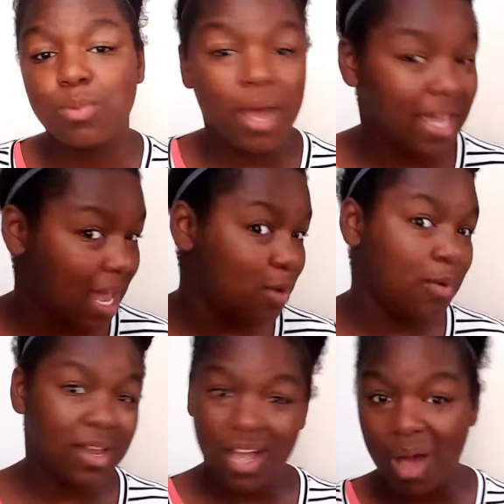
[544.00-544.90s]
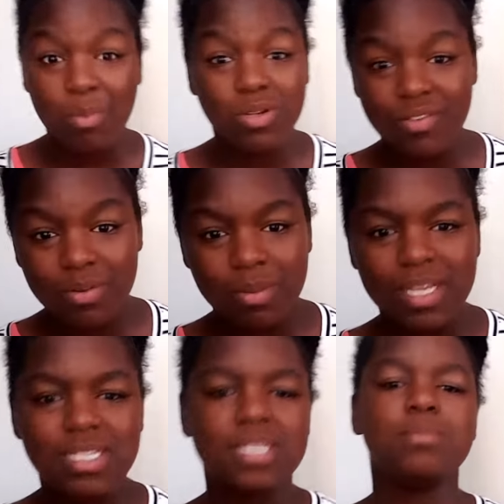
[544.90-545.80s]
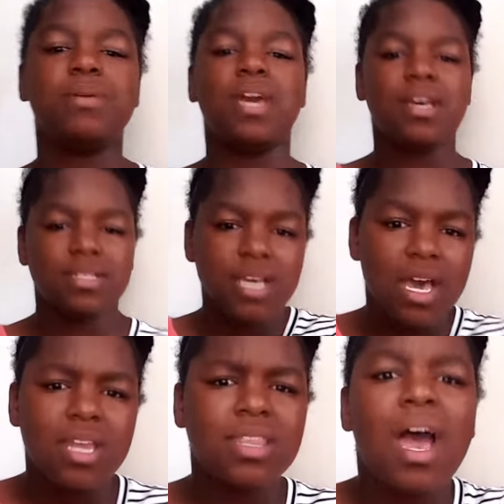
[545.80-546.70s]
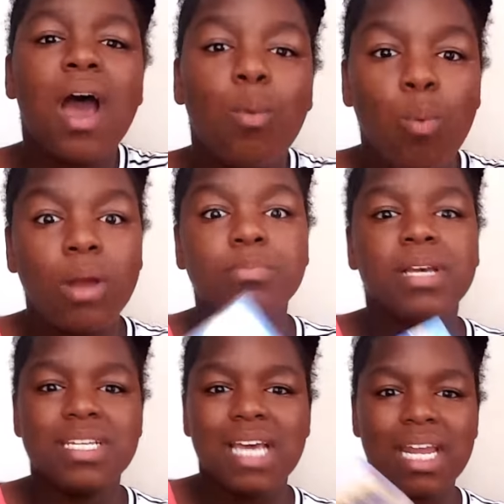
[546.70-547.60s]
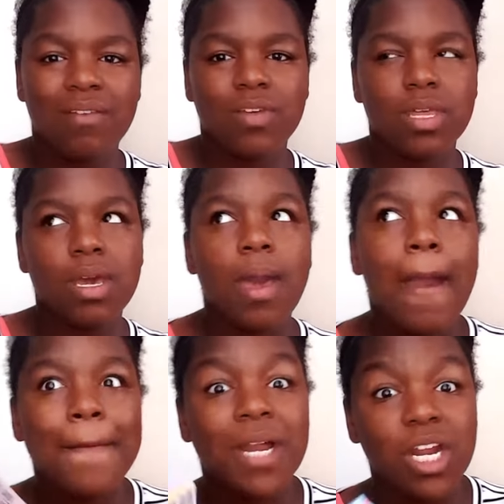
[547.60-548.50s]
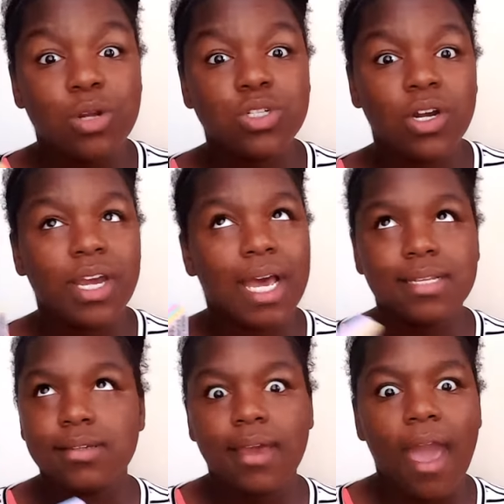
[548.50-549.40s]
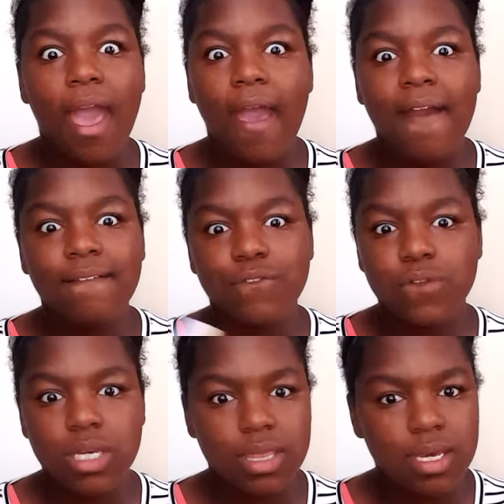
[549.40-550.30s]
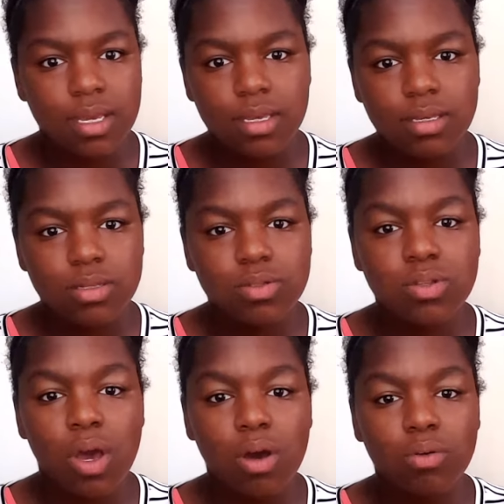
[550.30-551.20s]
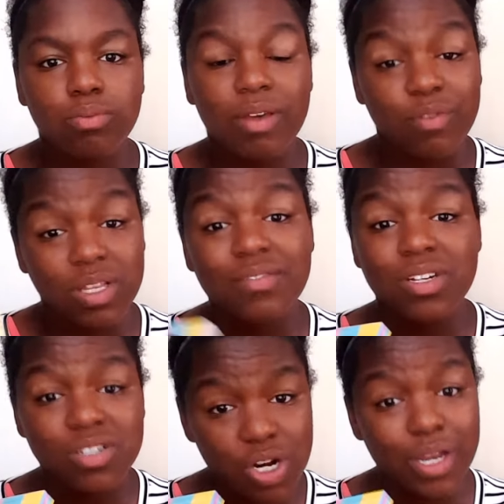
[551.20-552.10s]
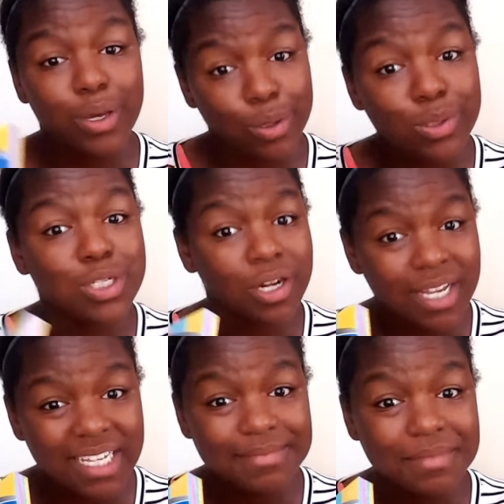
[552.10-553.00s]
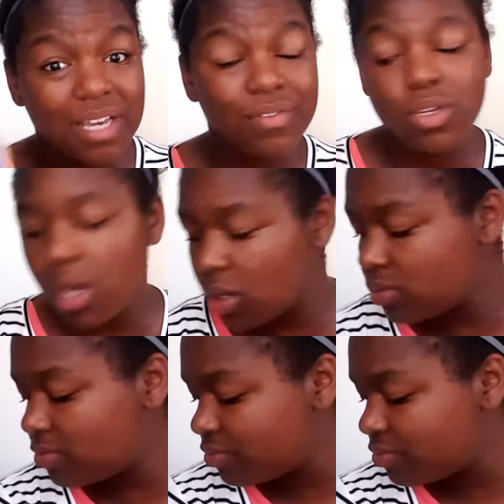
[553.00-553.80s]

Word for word: why I kind of went a couple different places because not one place had everything, but I know Target has like everything. So if you live near a Target, go to a Target. If you don't,